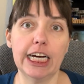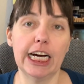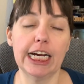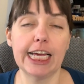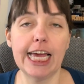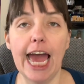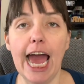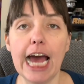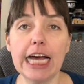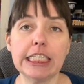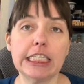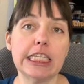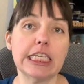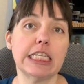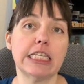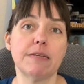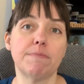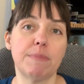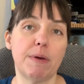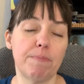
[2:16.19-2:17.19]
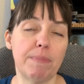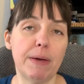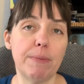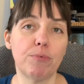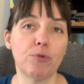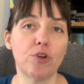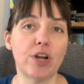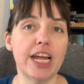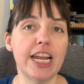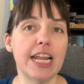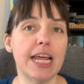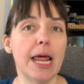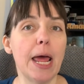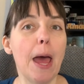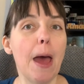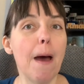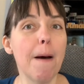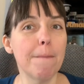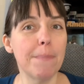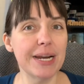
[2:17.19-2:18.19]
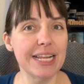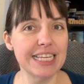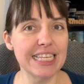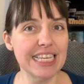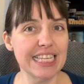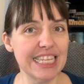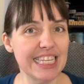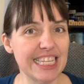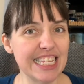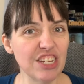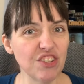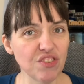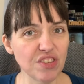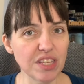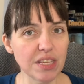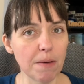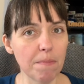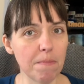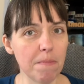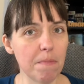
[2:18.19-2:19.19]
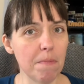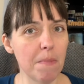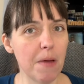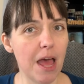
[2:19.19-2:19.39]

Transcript: a caste system and people are in it. But is it still something